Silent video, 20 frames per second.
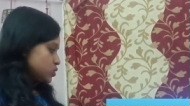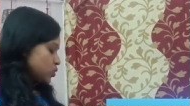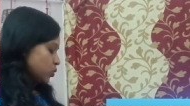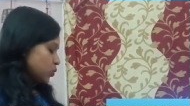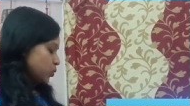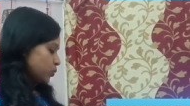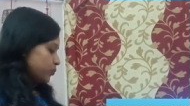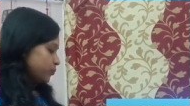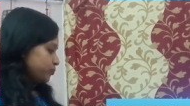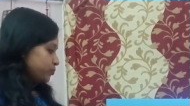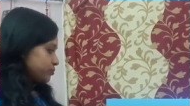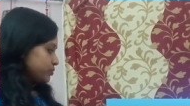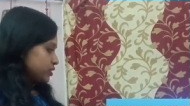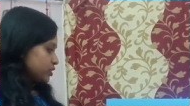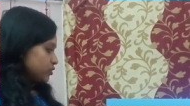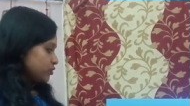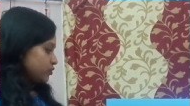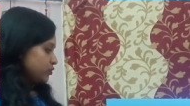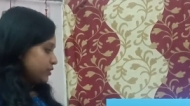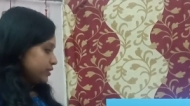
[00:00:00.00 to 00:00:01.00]
So
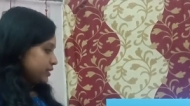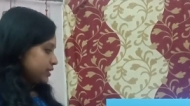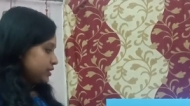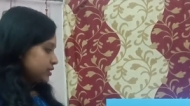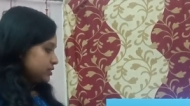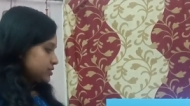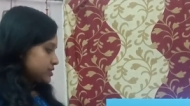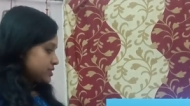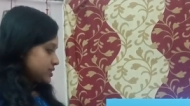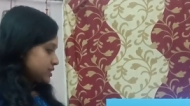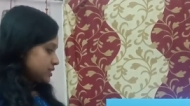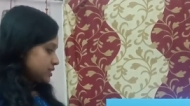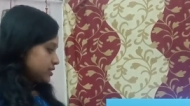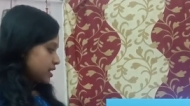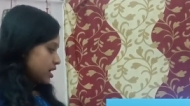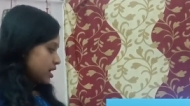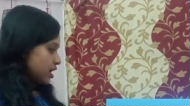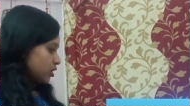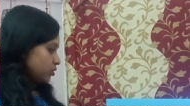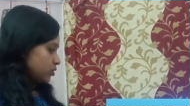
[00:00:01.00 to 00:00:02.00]
we'll see
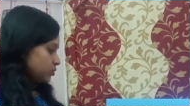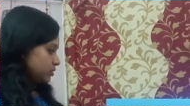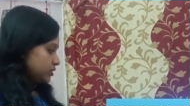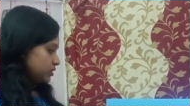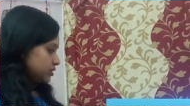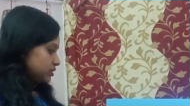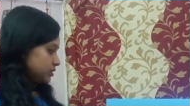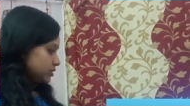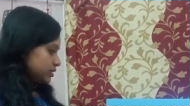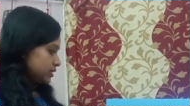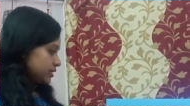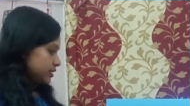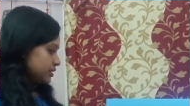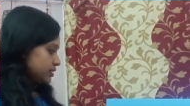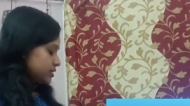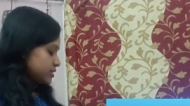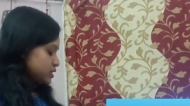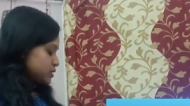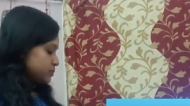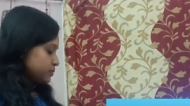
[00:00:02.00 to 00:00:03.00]
how they are
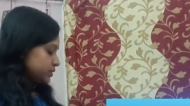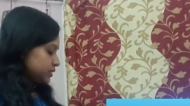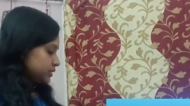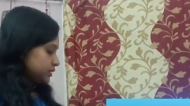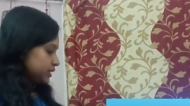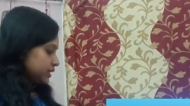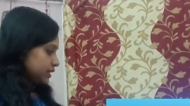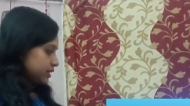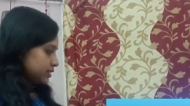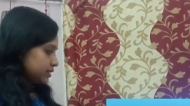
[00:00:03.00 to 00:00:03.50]
dispersed